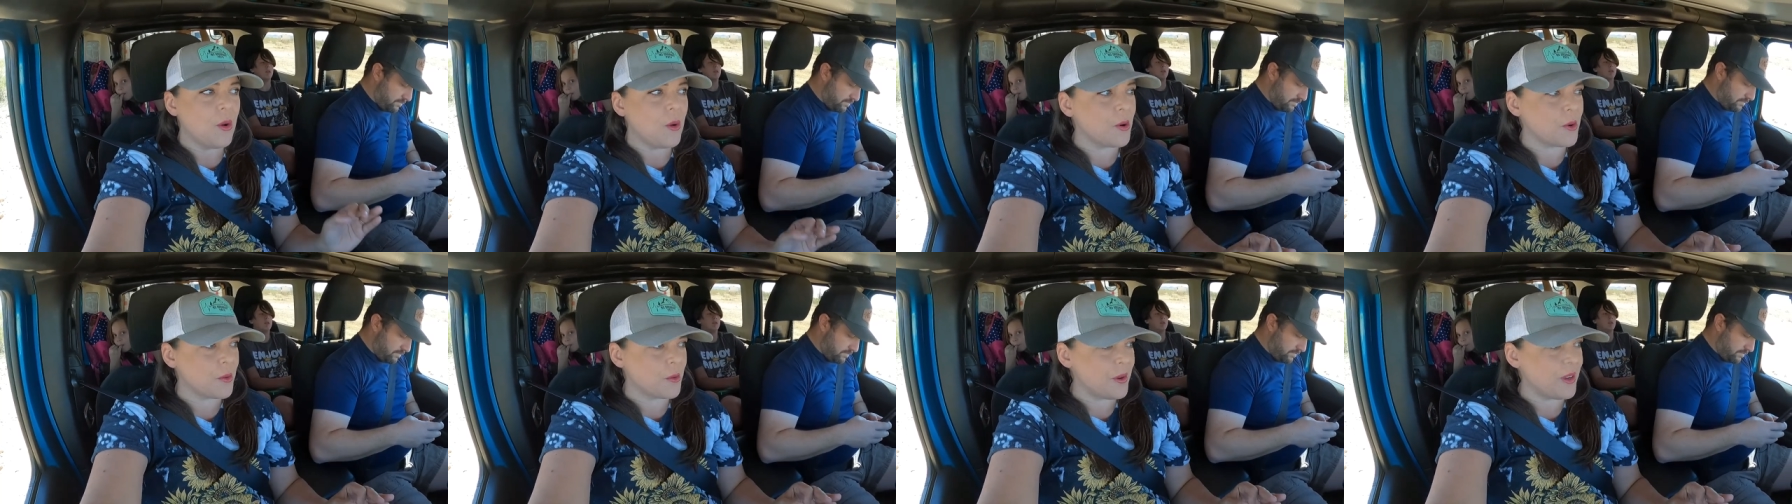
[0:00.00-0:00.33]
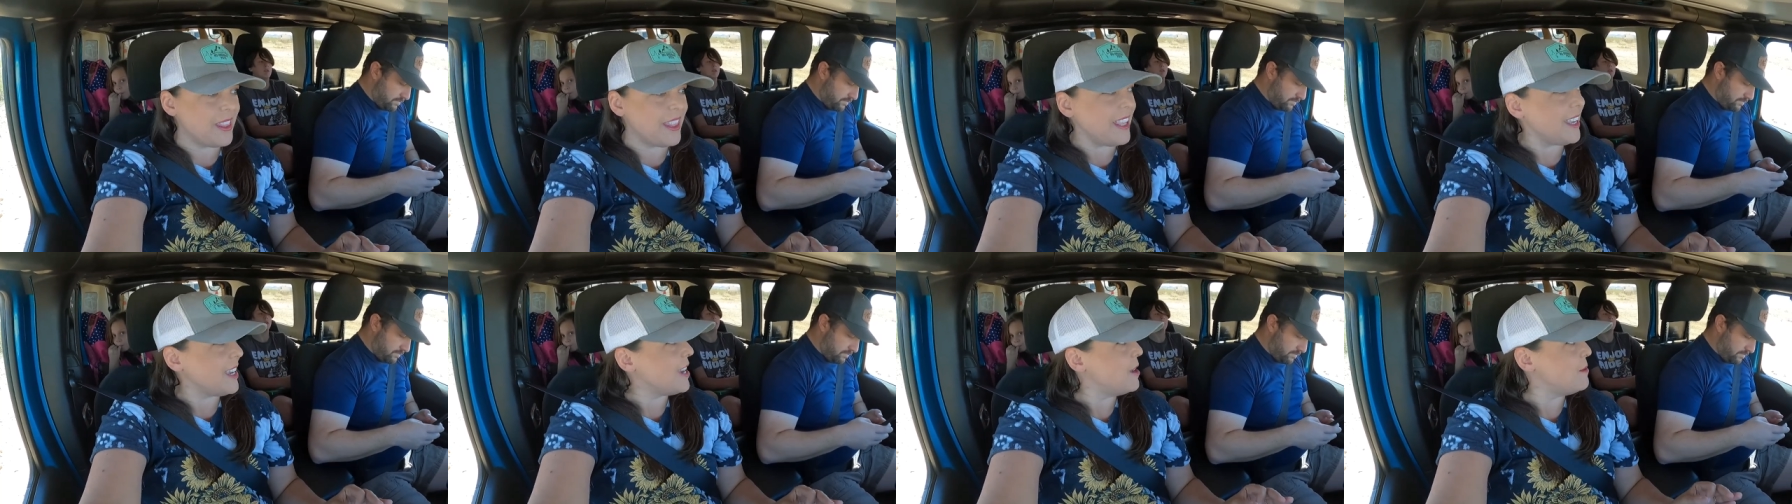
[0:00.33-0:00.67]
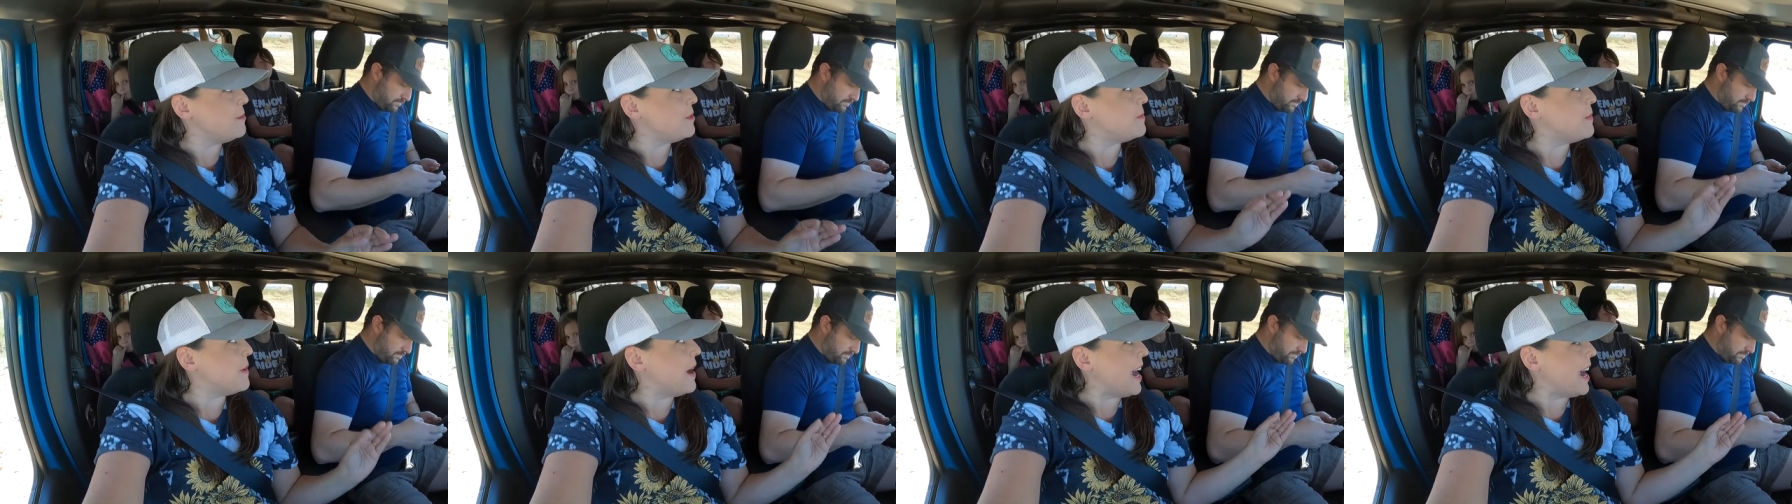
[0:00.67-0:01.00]
Or when it
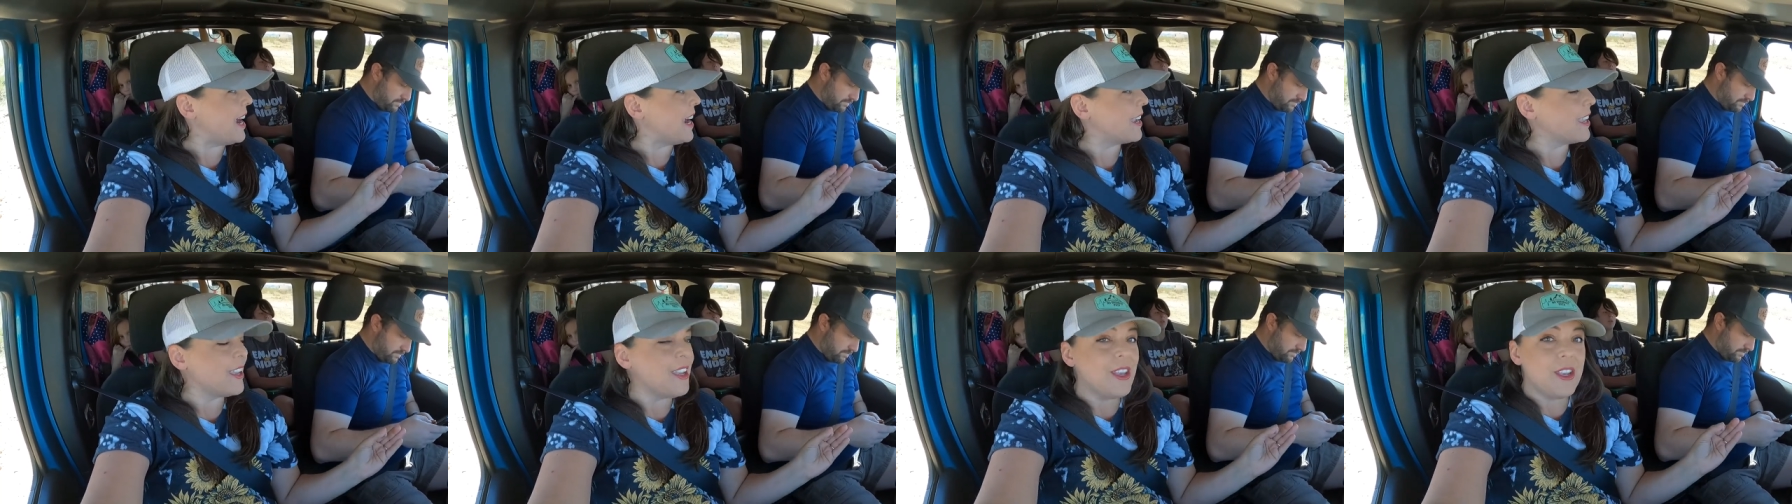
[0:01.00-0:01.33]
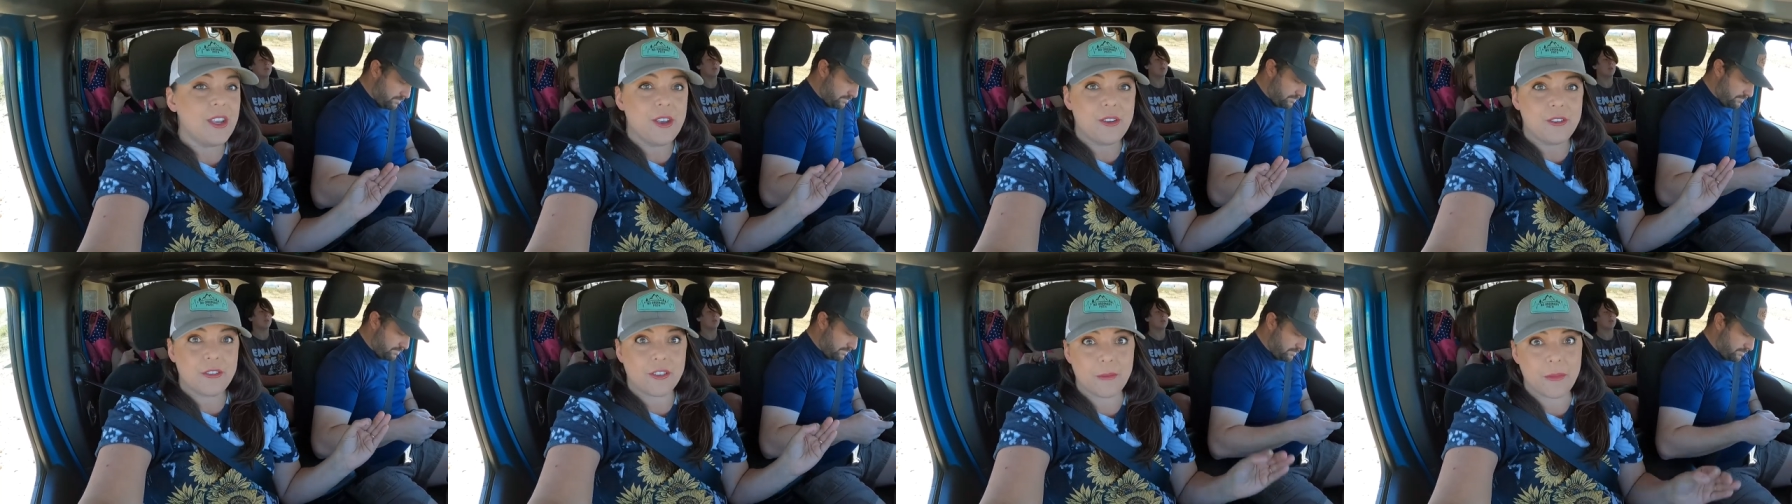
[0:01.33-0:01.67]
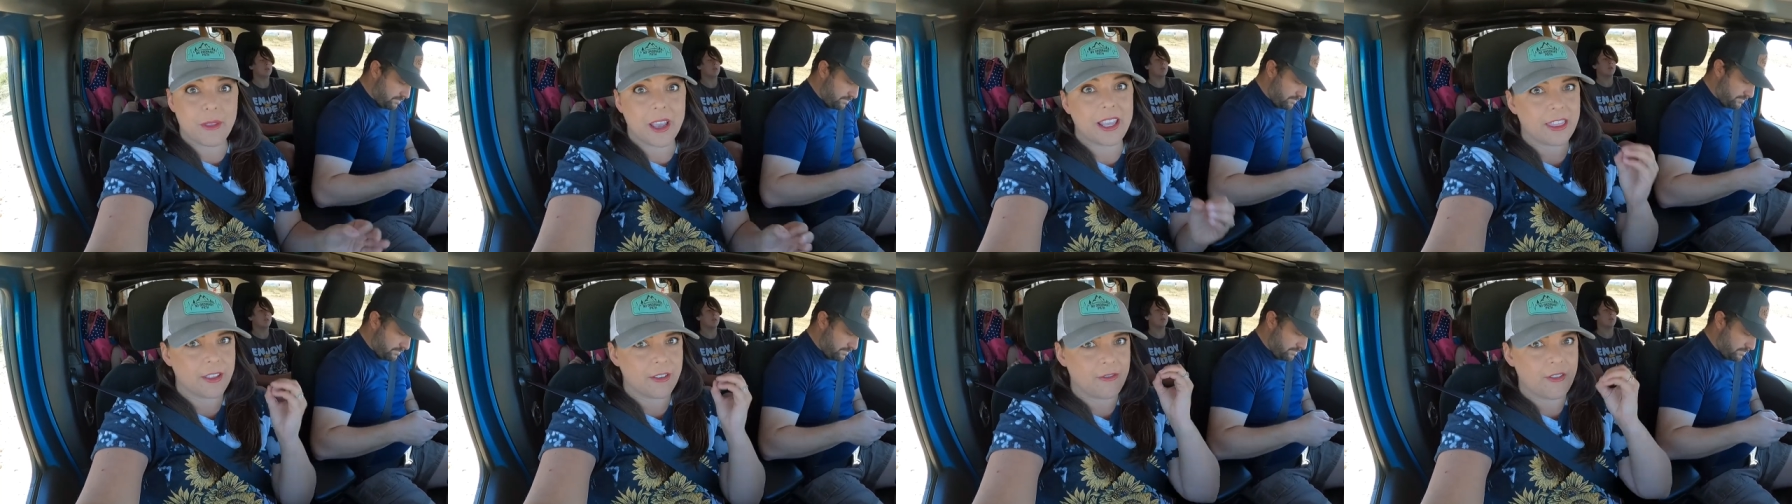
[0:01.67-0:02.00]
comes back
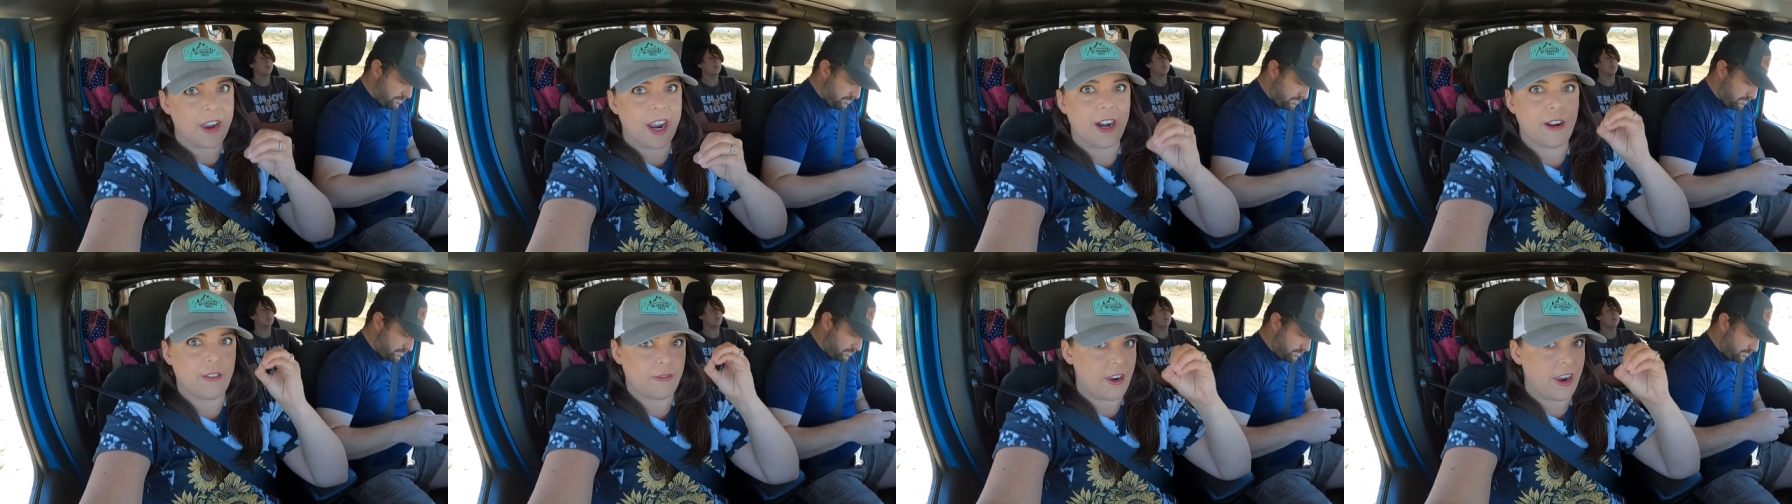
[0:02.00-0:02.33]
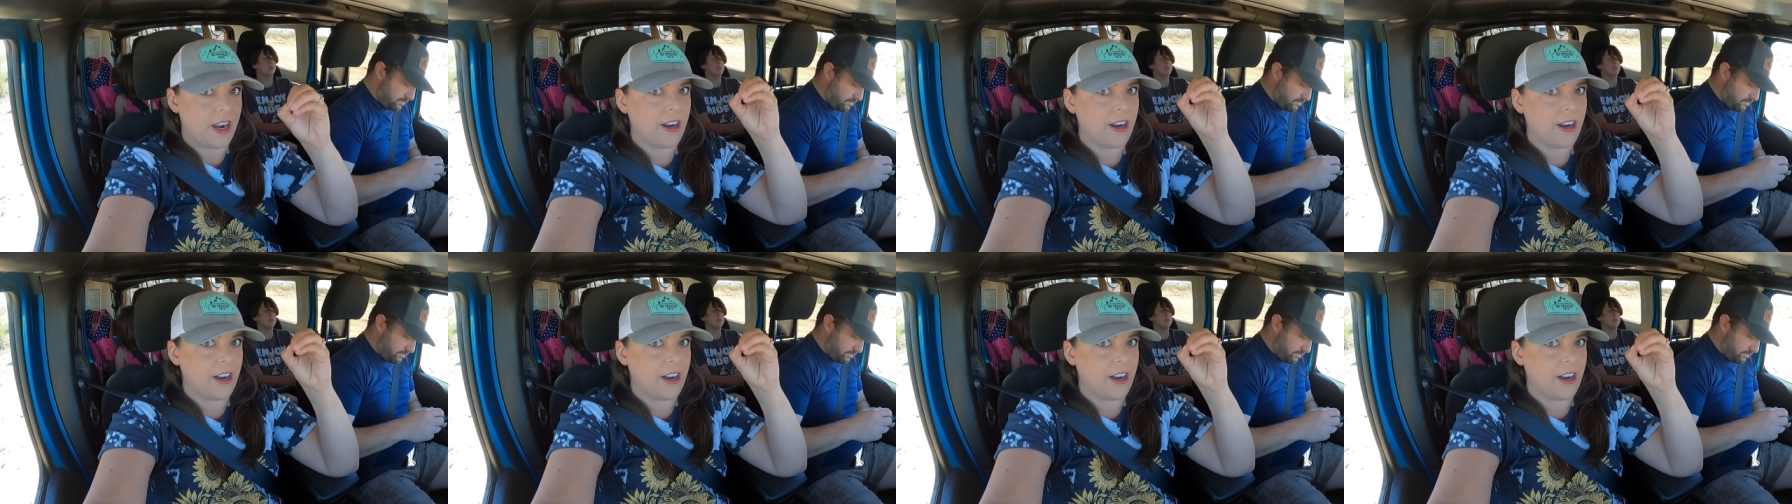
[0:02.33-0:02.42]
from like the final,